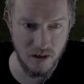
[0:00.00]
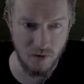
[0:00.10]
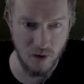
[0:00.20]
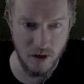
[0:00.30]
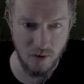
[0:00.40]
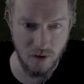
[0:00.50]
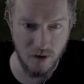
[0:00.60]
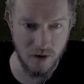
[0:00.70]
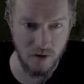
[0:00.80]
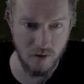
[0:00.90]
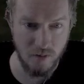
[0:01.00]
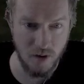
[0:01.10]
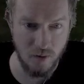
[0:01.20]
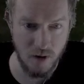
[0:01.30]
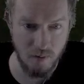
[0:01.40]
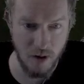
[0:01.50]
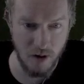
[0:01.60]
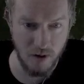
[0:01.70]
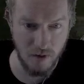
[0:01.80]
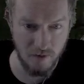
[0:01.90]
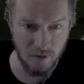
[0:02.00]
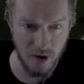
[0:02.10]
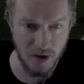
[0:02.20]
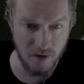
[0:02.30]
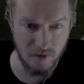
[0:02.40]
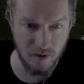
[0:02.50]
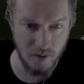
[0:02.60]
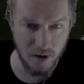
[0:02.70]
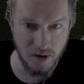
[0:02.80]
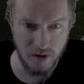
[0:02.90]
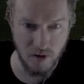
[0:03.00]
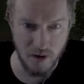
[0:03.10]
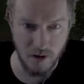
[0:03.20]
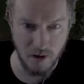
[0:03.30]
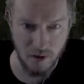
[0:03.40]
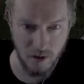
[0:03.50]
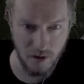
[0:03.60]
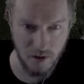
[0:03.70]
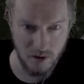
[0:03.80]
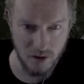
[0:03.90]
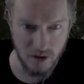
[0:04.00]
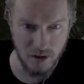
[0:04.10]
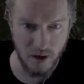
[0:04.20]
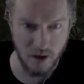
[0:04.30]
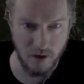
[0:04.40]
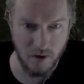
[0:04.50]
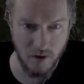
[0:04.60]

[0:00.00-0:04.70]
a way where it would be way better and efficient for boss running. Just like